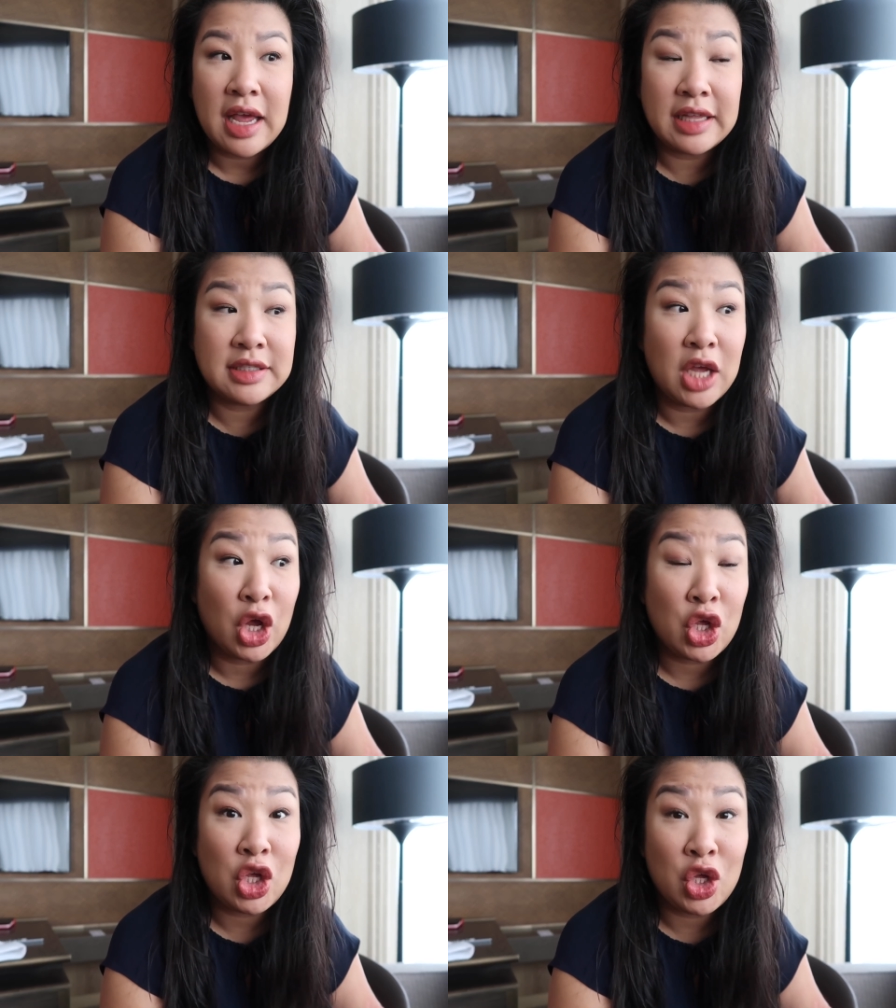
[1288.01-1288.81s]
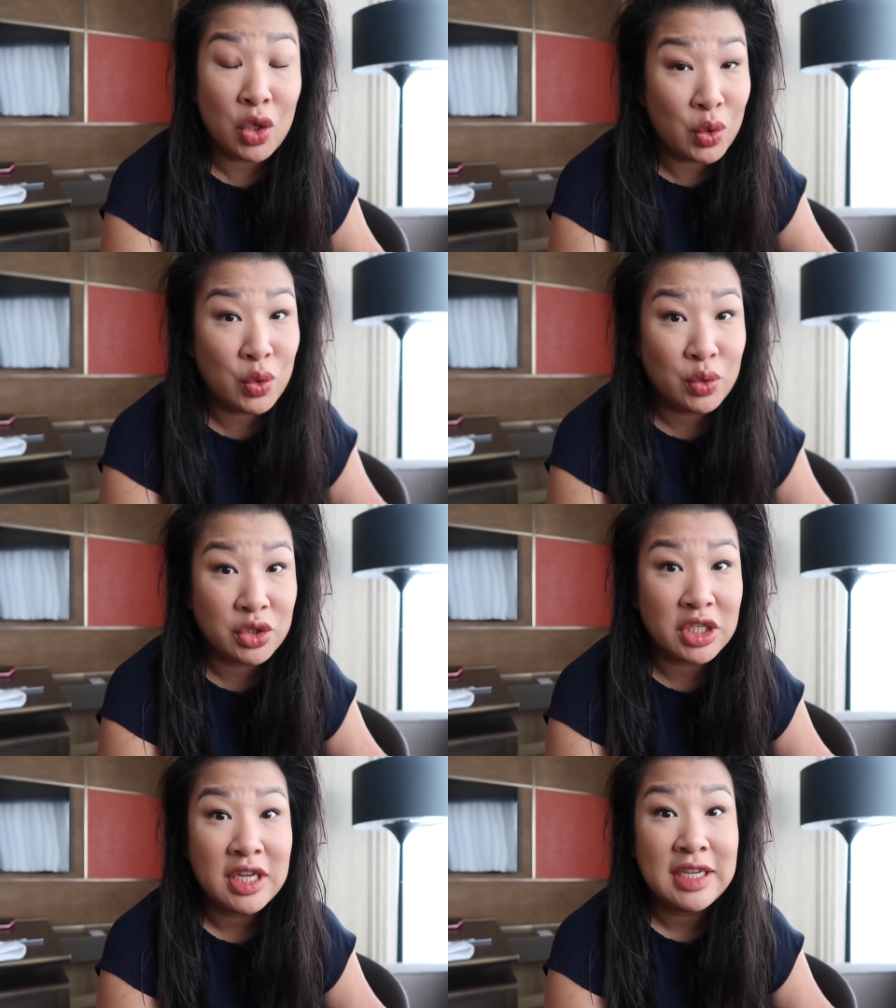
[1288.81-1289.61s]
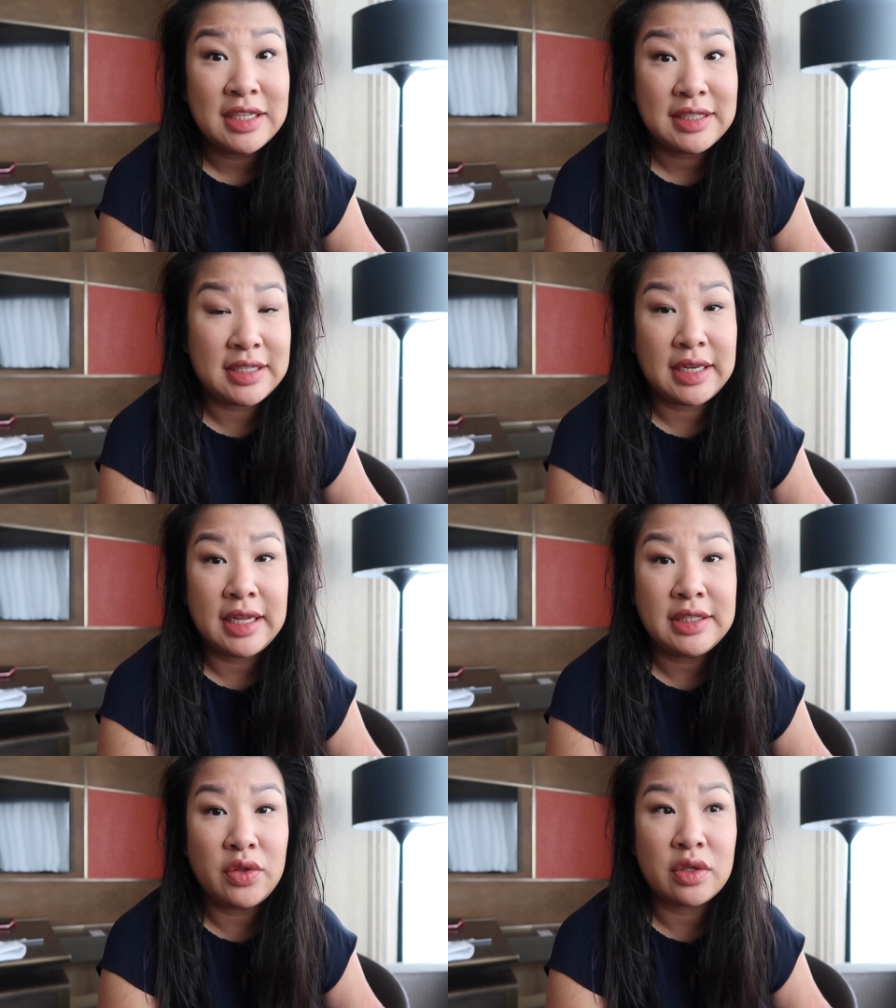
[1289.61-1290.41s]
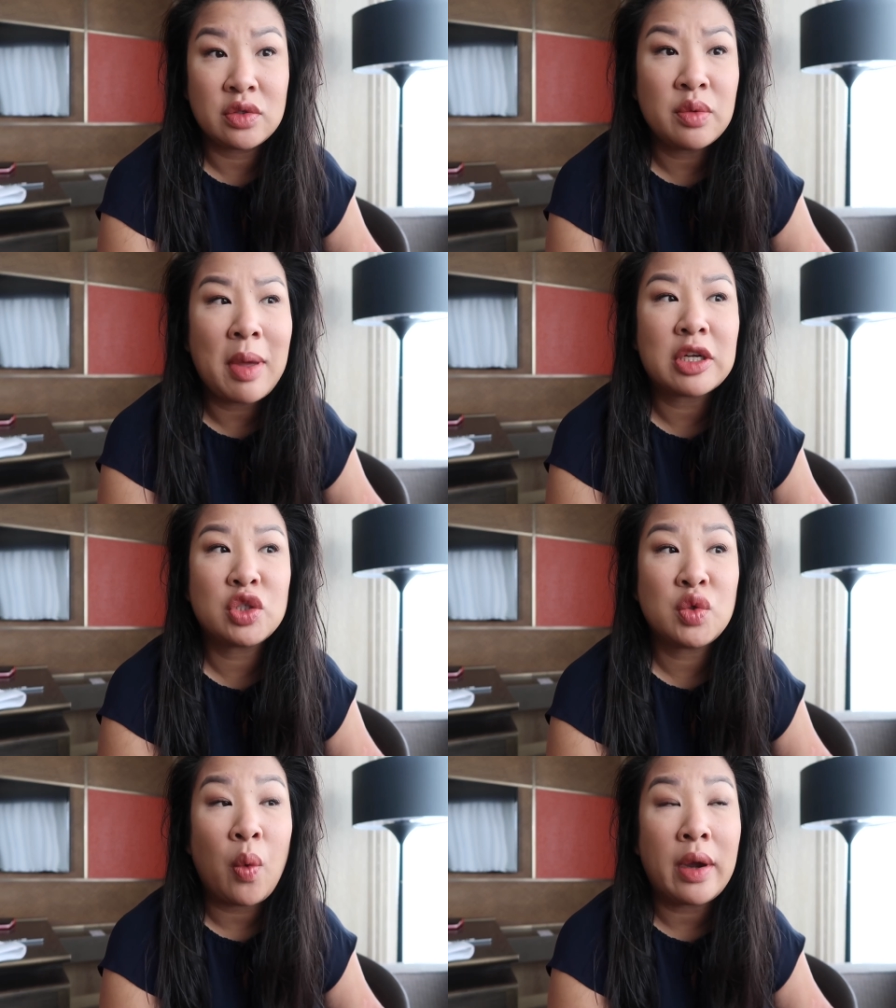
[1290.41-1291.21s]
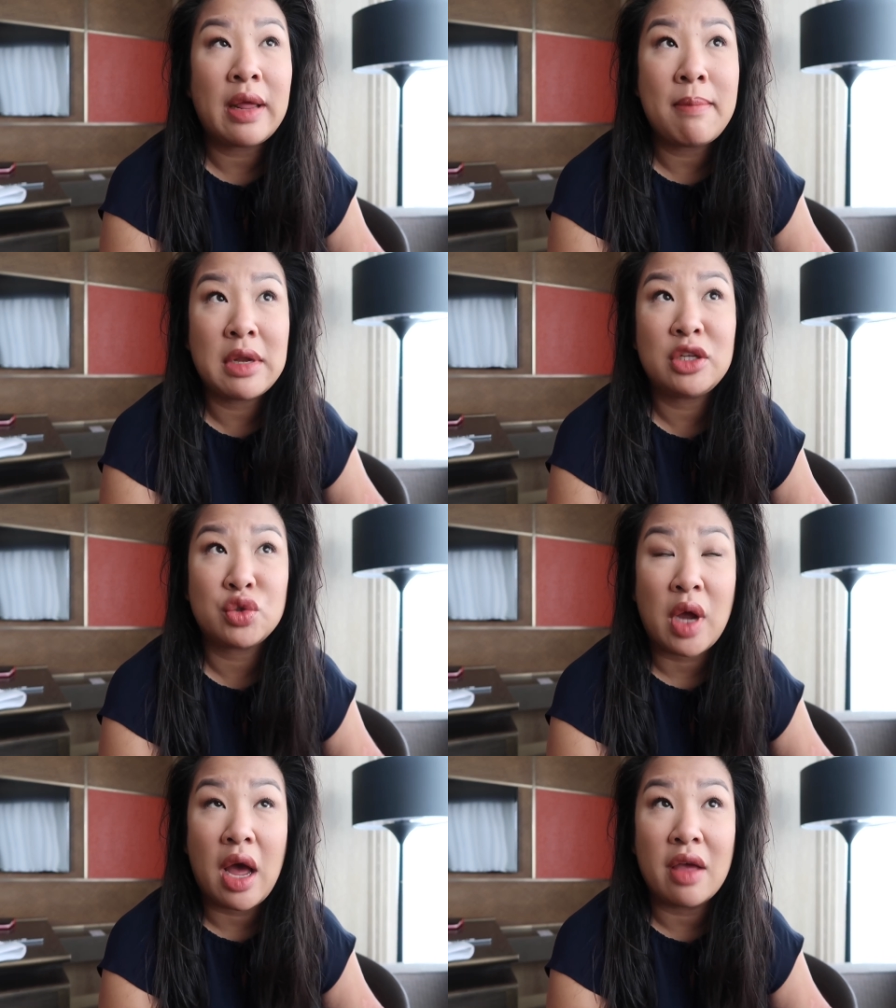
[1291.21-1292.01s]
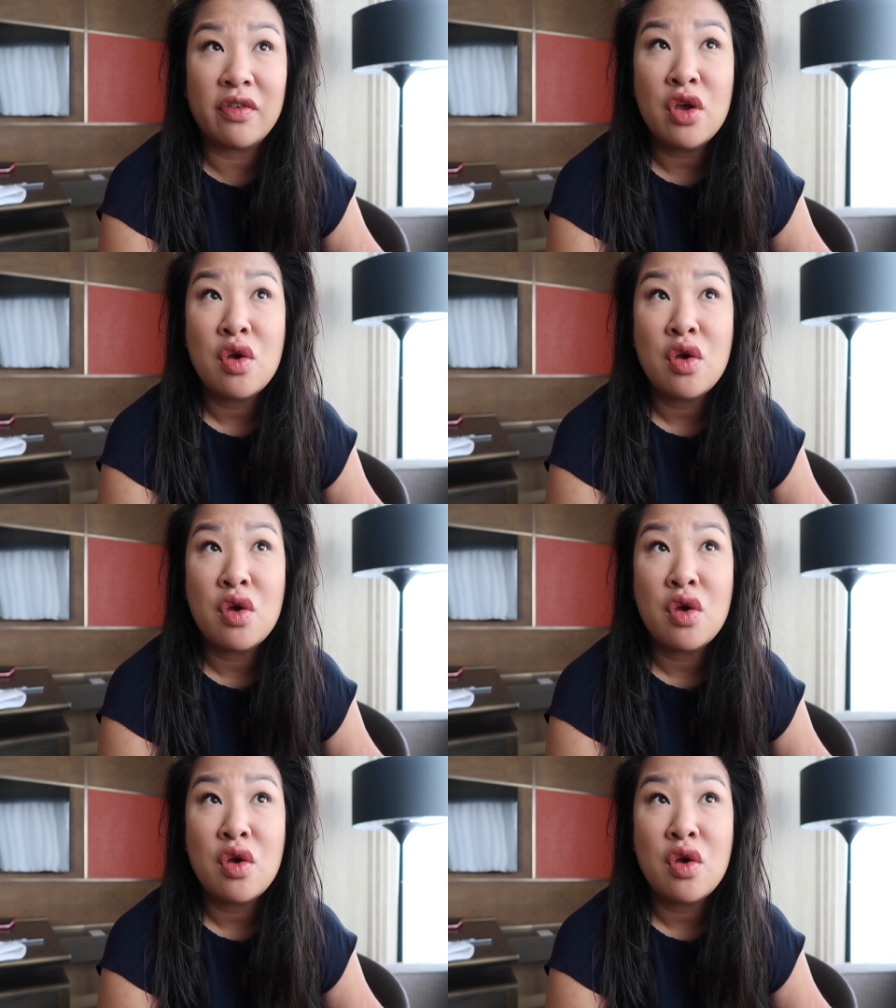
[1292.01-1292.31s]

It's a huge city. So this is about a 20 minute drive